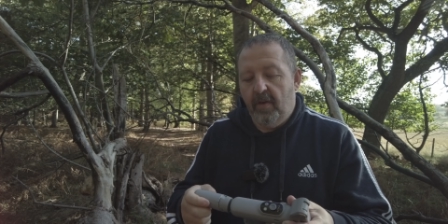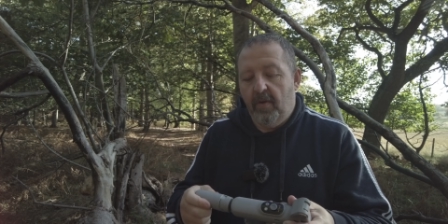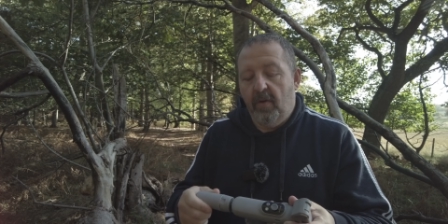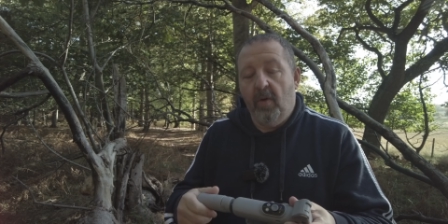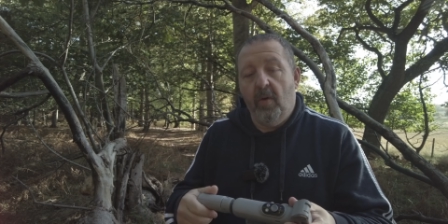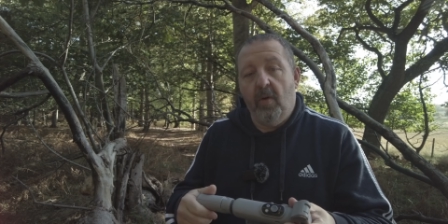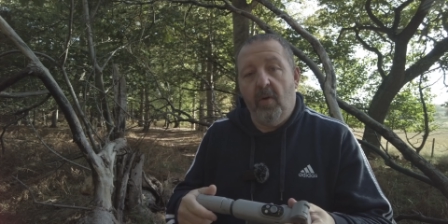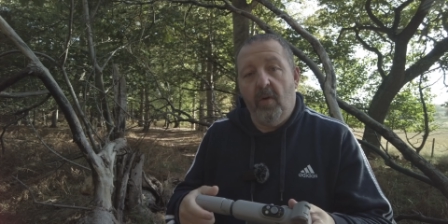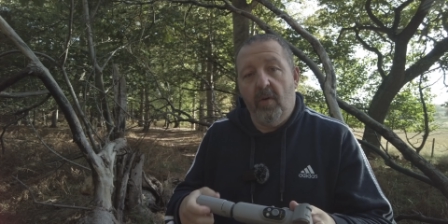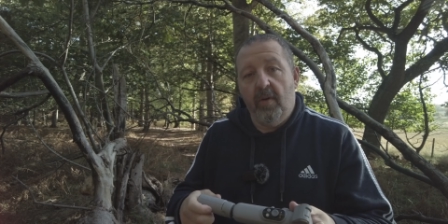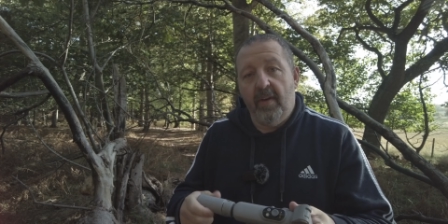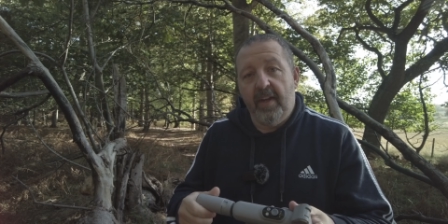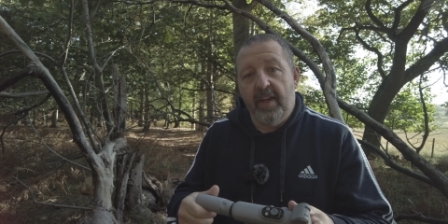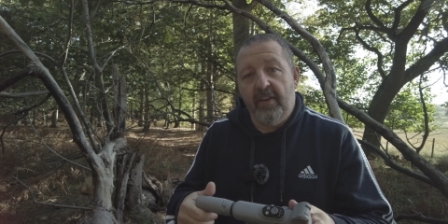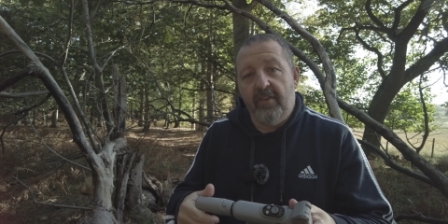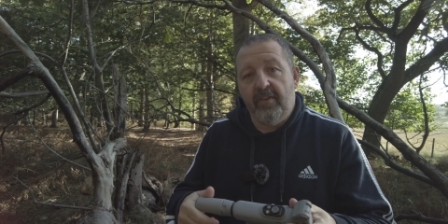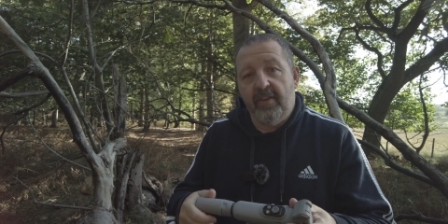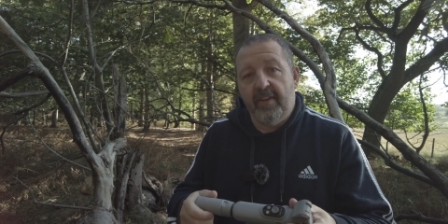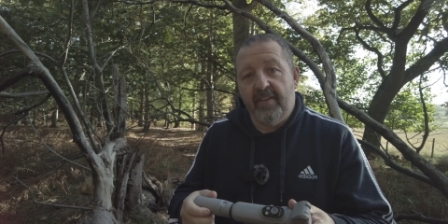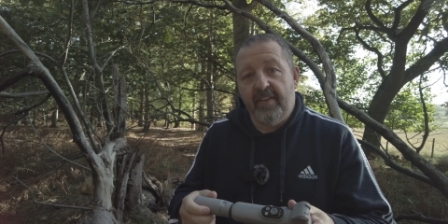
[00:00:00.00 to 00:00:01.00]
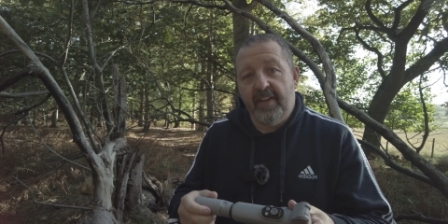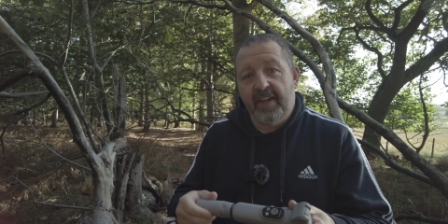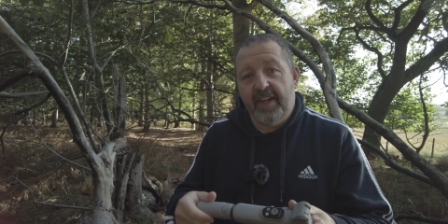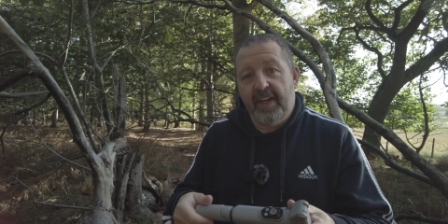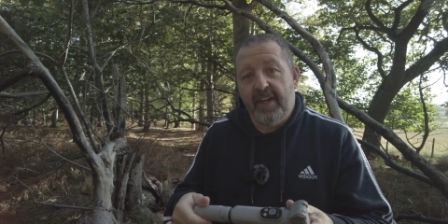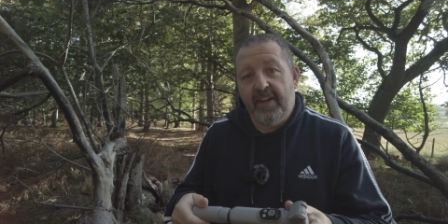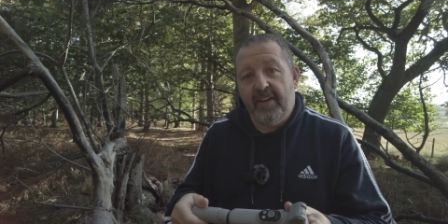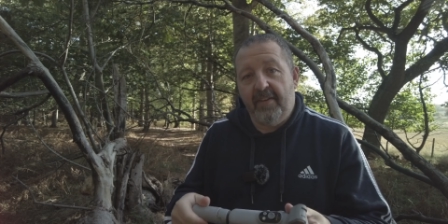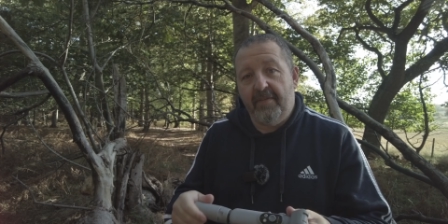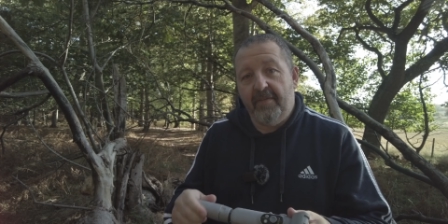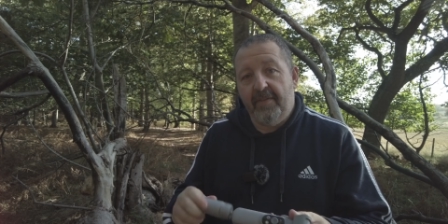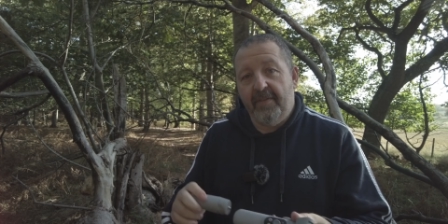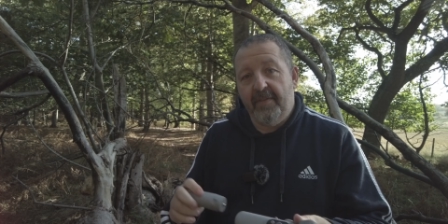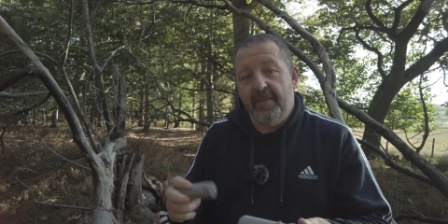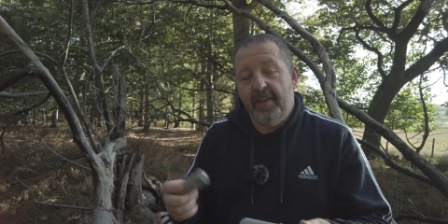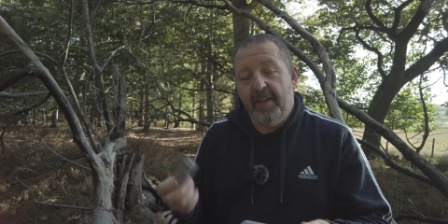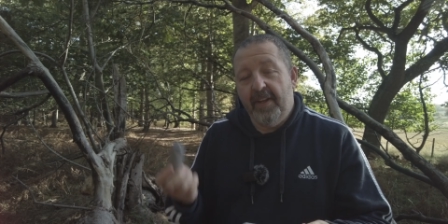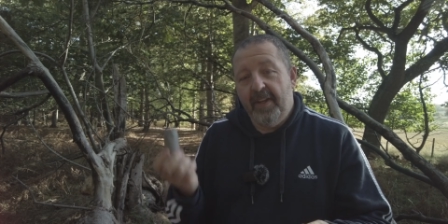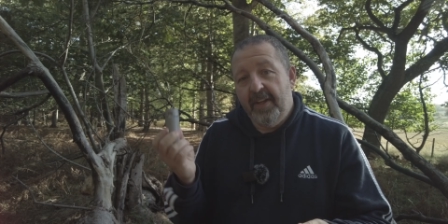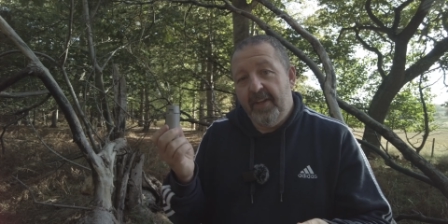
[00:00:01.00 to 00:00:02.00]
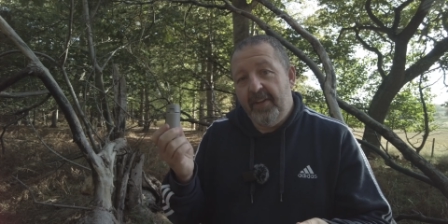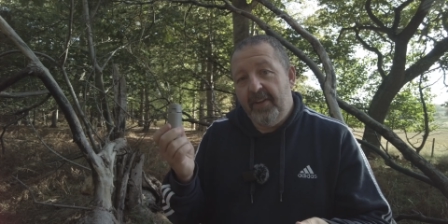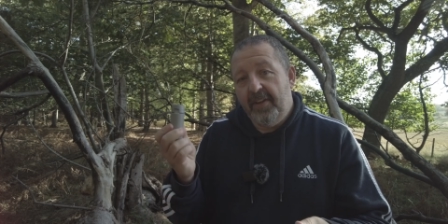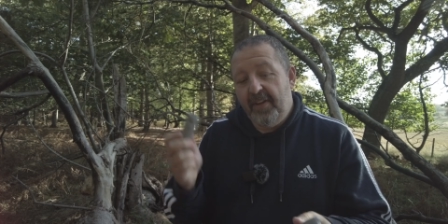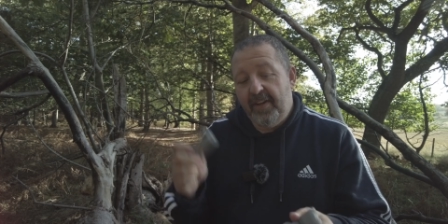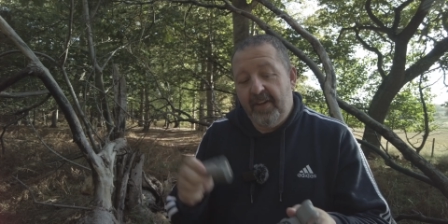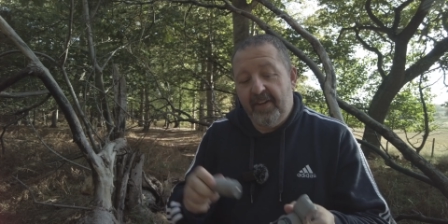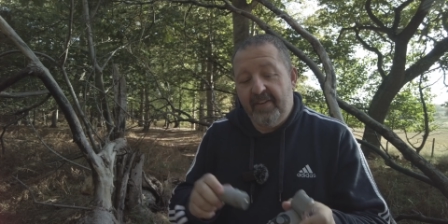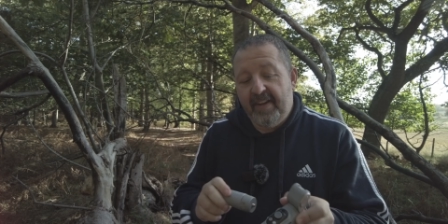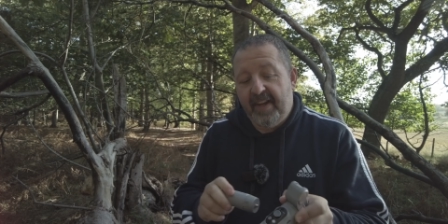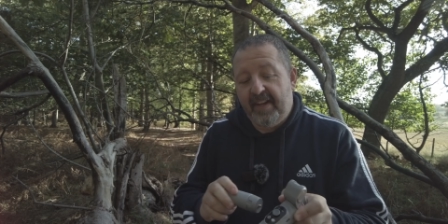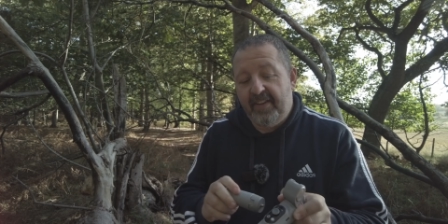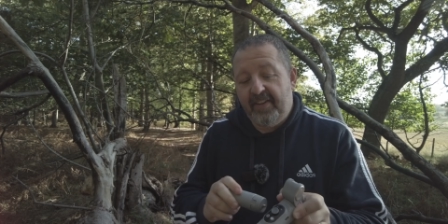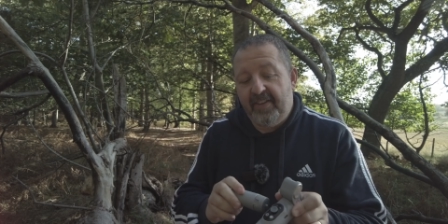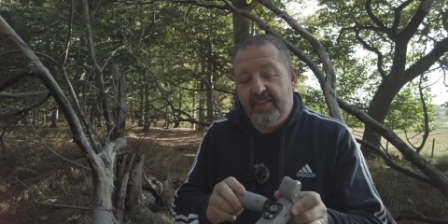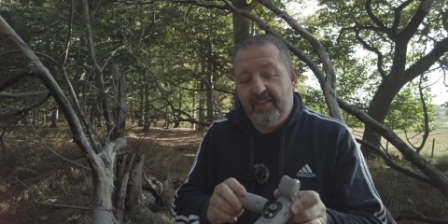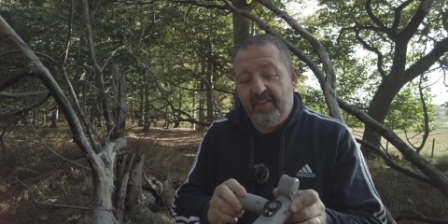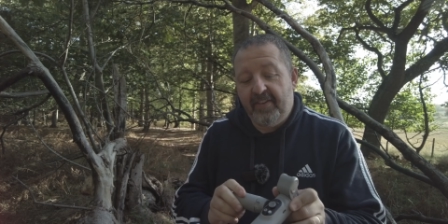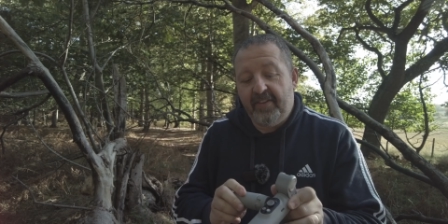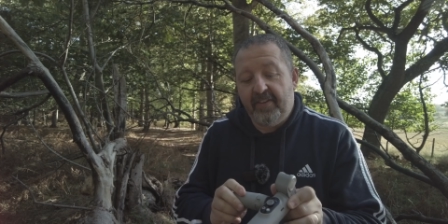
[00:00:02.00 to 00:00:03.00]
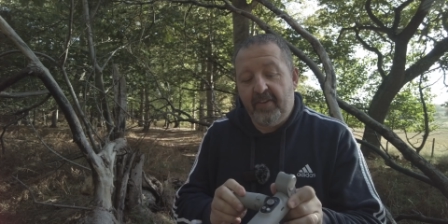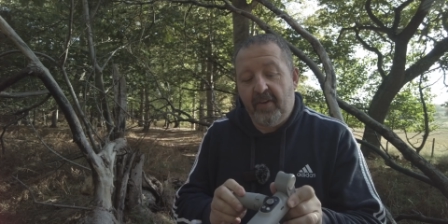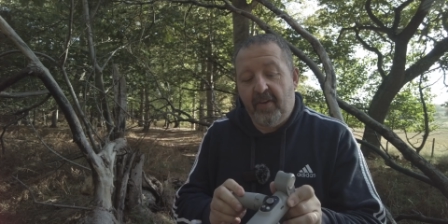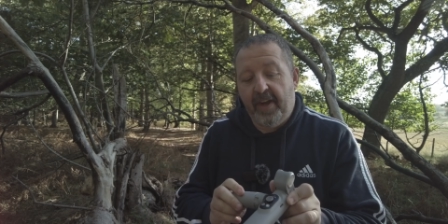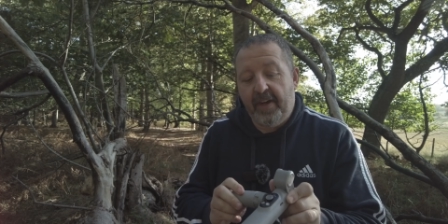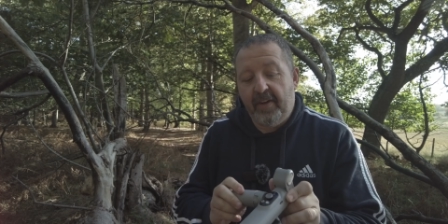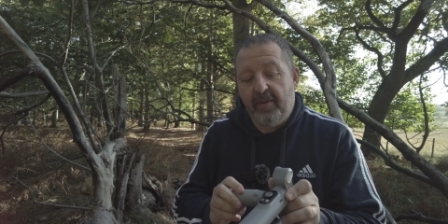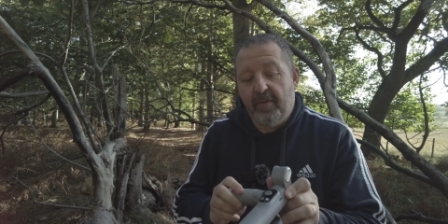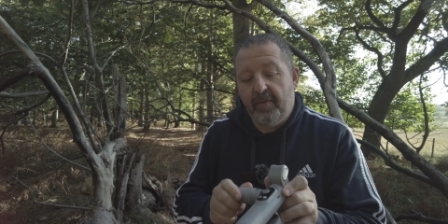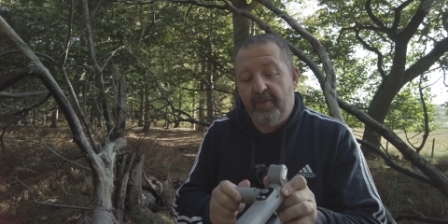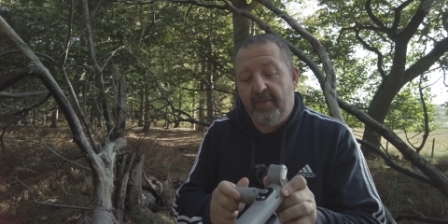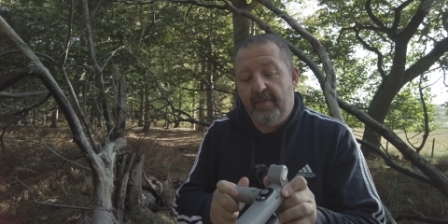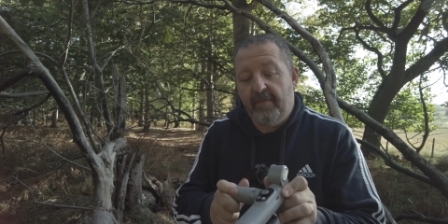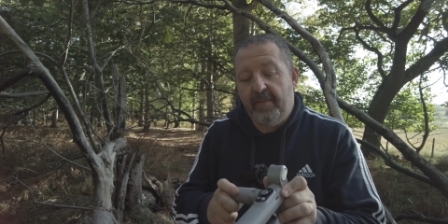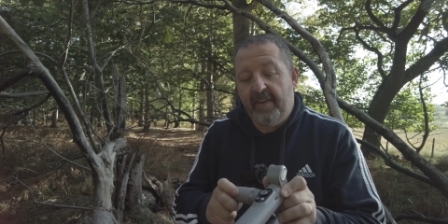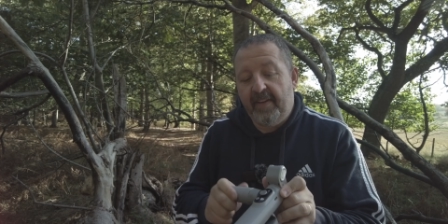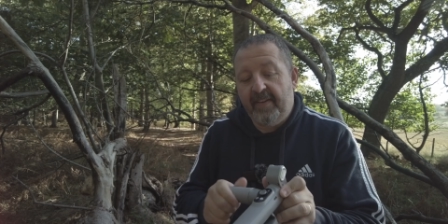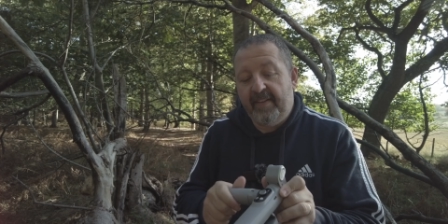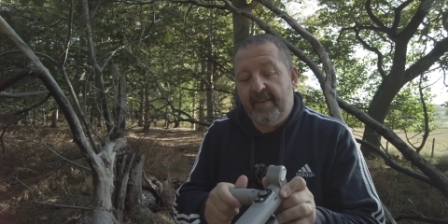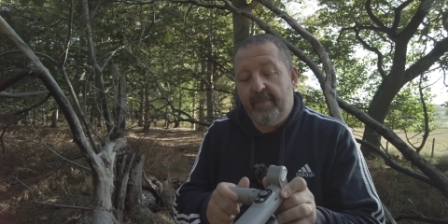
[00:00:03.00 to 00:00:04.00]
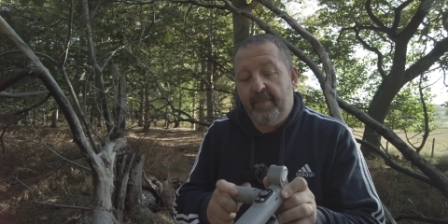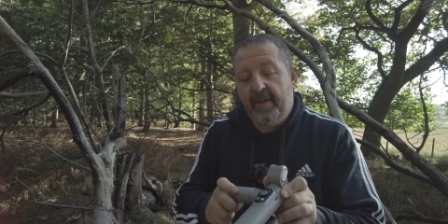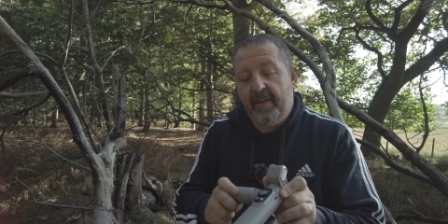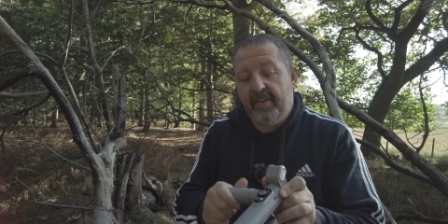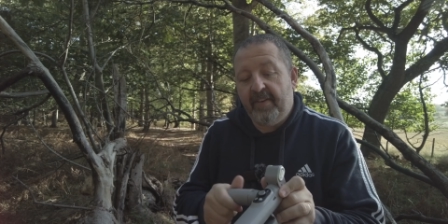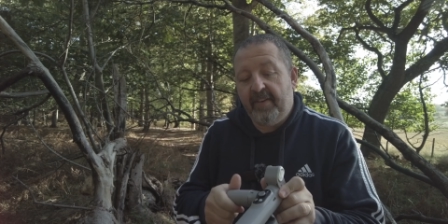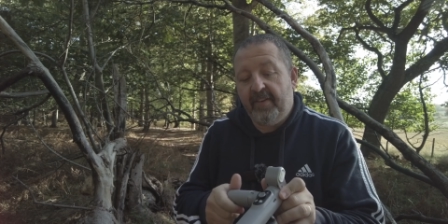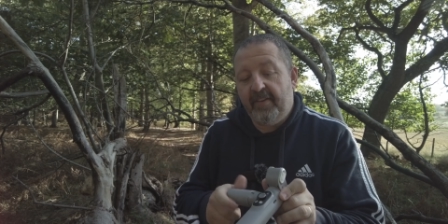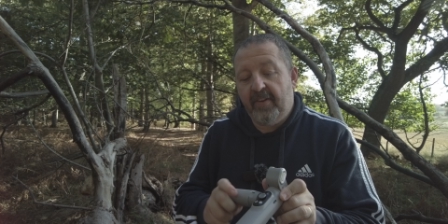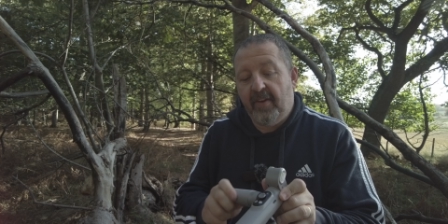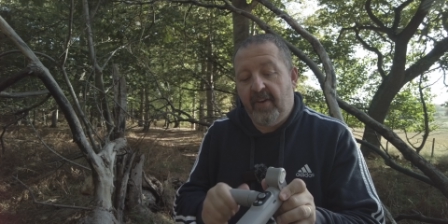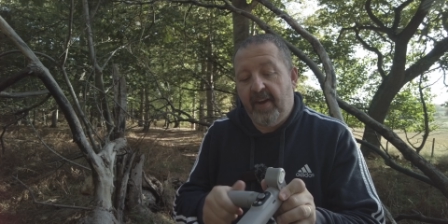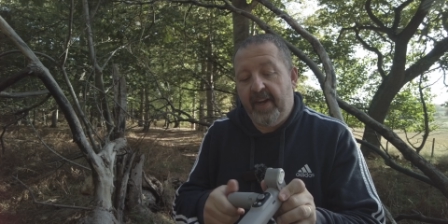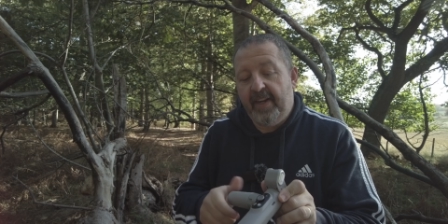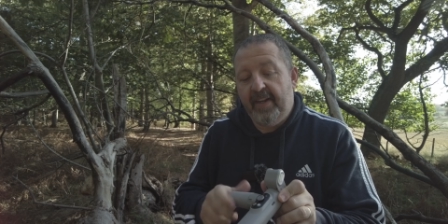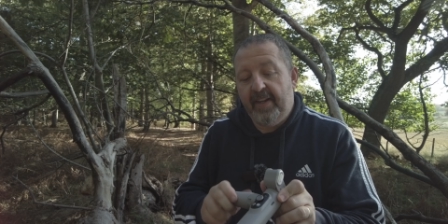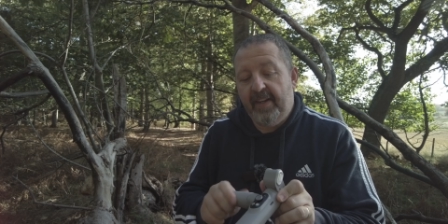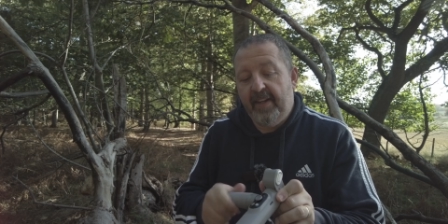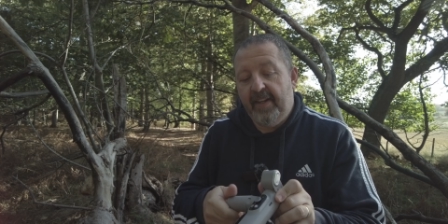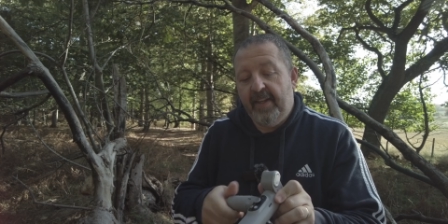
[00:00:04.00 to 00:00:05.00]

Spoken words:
or interestingly enough, you could attach it to the side or something similar to the side.